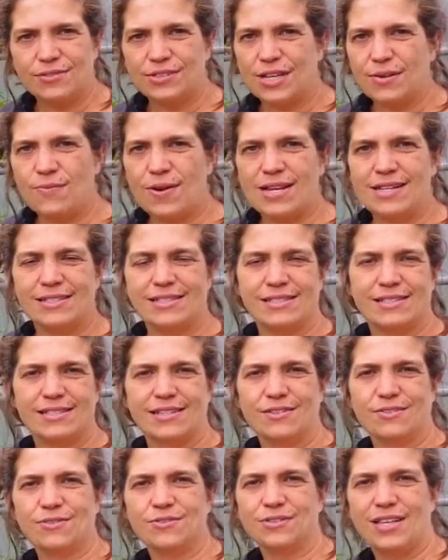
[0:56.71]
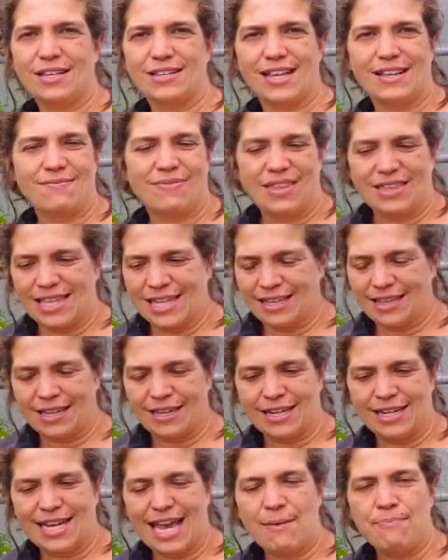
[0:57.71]
or they wait until they're thinking they're
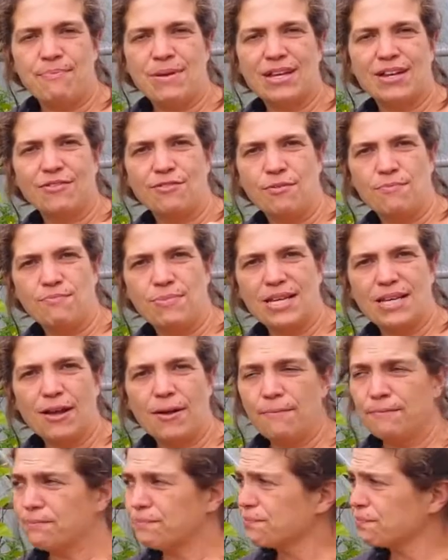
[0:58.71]
going to get bigger and bigger,